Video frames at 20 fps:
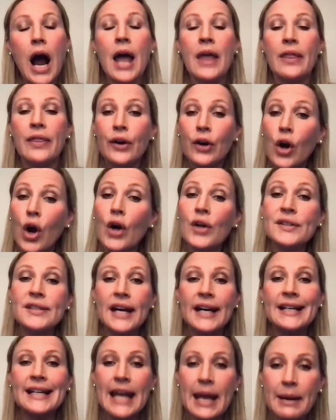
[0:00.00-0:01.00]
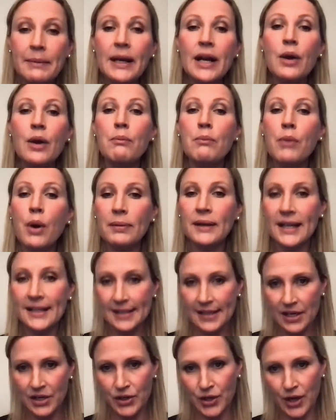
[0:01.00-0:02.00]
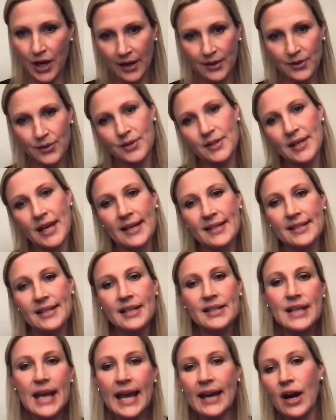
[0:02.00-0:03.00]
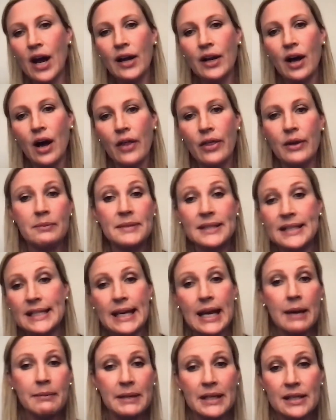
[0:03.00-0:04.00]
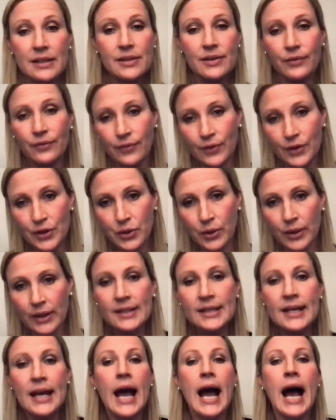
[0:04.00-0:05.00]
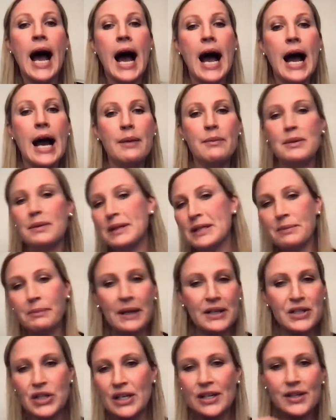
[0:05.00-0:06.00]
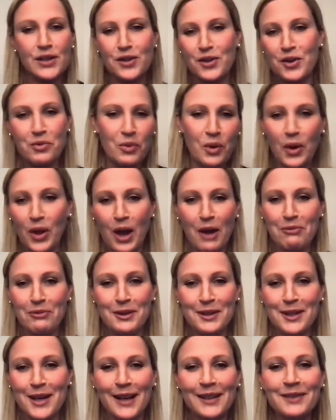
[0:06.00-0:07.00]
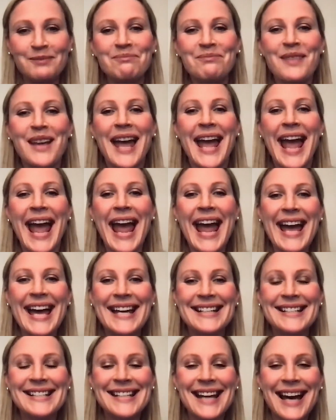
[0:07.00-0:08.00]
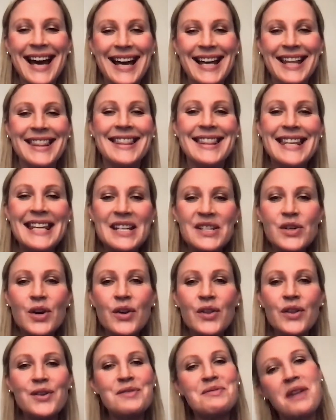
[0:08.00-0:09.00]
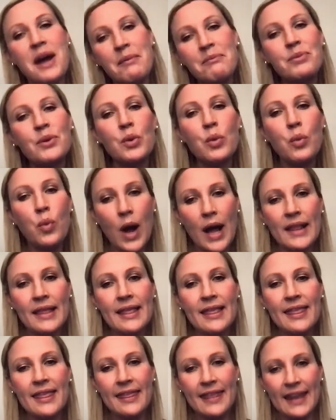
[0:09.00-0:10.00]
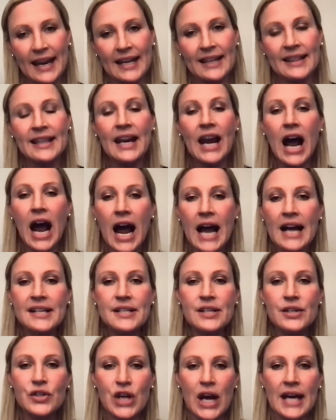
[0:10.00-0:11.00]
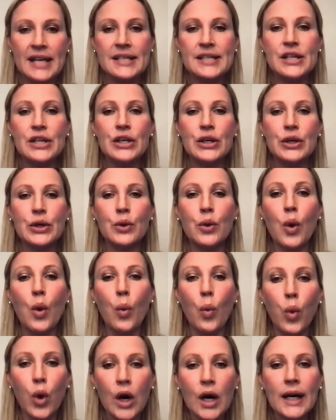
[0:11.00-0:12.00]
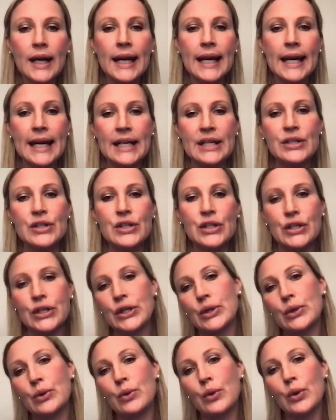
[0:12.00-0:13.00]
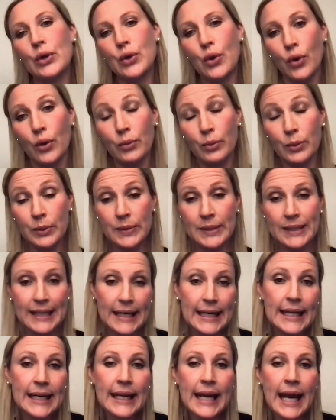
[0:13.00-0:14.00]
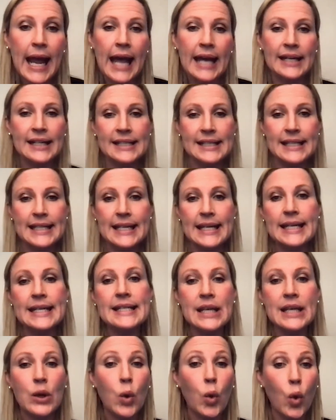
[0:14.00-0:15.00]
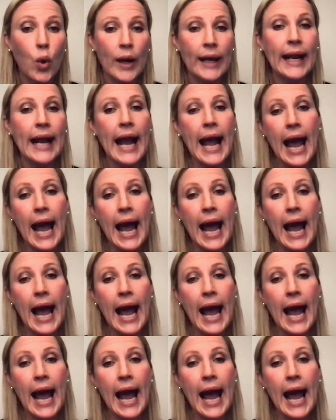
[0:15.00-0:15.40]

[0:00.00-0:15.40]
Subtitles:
they're called dynamic mobilization exercises, and I call them DMEs for short, much easier to roll off the tongue. And these are the number one thing that I suggest you work into your routine. And it's an easy, quick